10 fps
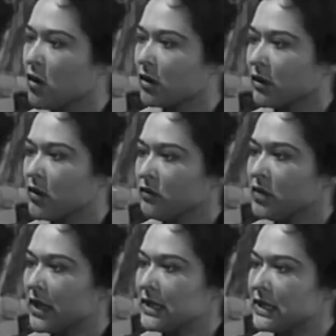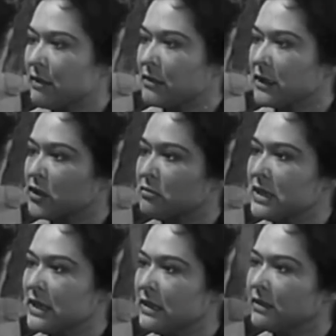Walter, you've done something
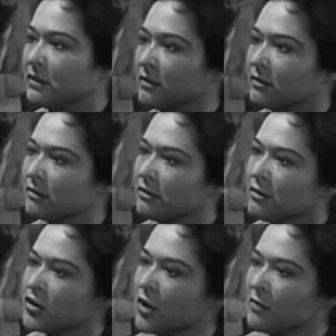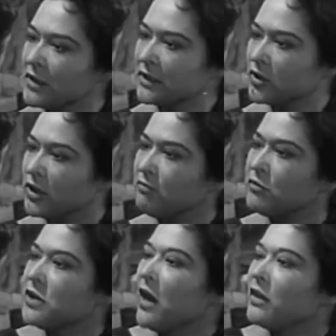to me. Something
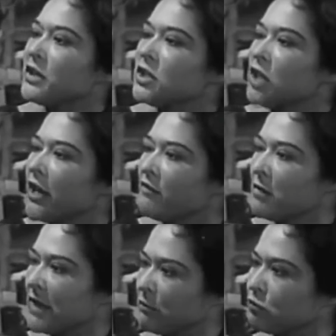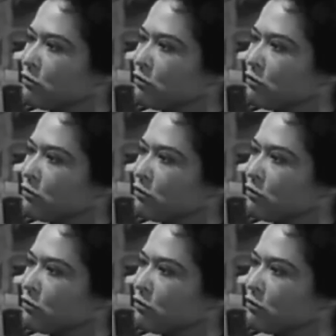deep down inside of my